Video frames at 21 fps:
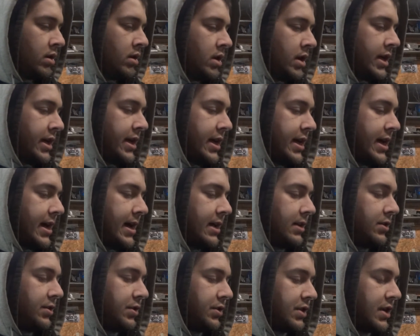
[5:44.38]
and
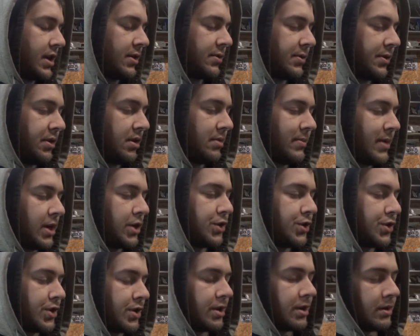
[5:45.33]
just like really make
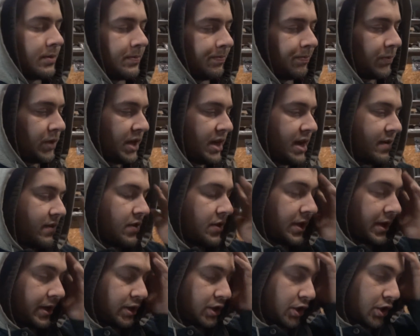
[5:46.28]
sure that
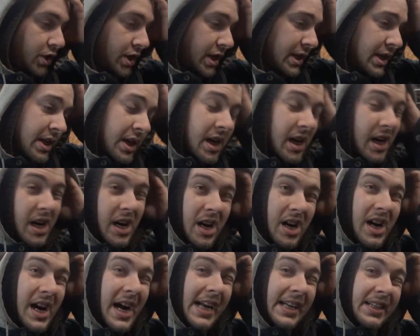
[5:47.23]
everything's good.
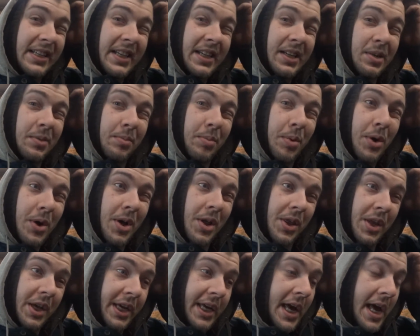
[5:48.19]
I didn't put
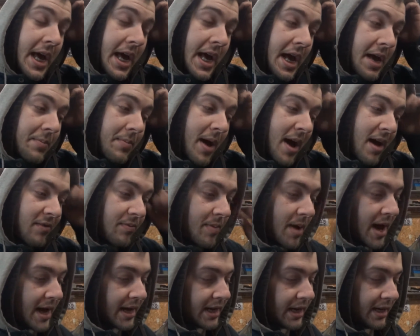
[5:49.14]
the KA MAF
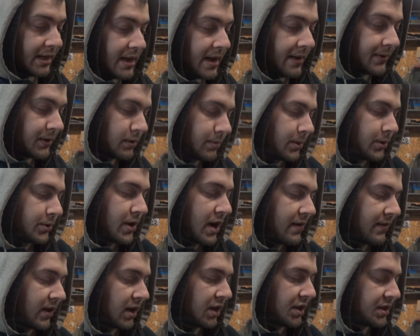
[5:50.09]
back in. I've just been
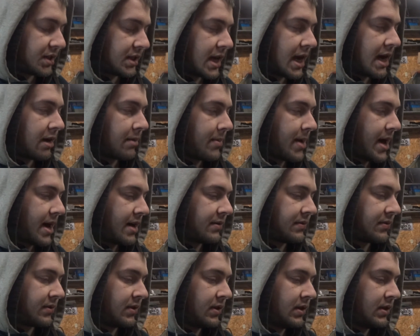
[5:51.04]
driving on the stock MAF